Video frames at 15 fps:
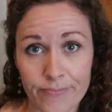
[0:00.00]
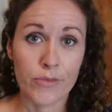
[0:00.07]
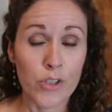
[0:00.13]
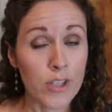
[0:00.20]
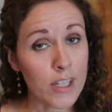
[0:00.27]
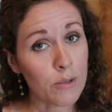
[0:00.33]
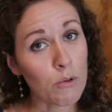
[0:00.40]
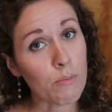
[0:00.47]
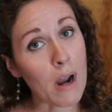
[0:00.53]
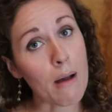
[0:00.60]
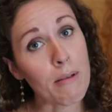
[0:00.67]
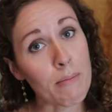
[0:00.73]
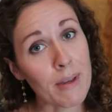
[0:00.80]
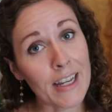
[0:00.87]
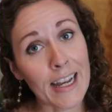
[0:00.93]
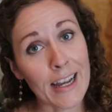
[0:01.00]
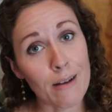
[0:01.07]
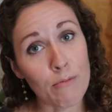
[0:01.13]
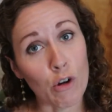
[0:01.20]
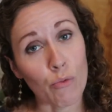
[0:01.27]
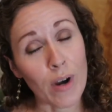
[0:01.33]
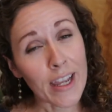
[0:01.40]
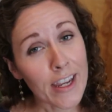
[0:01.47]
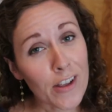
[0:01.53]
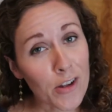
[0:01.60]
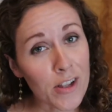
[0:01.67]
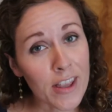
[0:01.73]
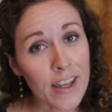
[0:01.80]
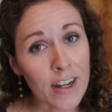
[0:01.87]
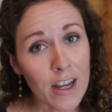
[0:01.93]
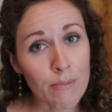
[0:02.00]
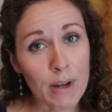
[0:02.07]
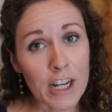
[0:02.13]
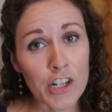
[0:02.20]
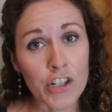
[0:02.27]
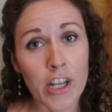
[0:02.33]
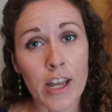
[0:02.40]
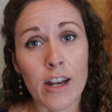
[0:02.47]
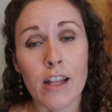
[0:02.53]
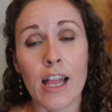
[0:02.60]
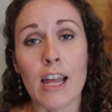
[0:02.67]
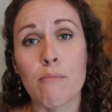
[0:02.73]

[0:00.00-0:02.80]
So this will probably become a regular thing on my channel.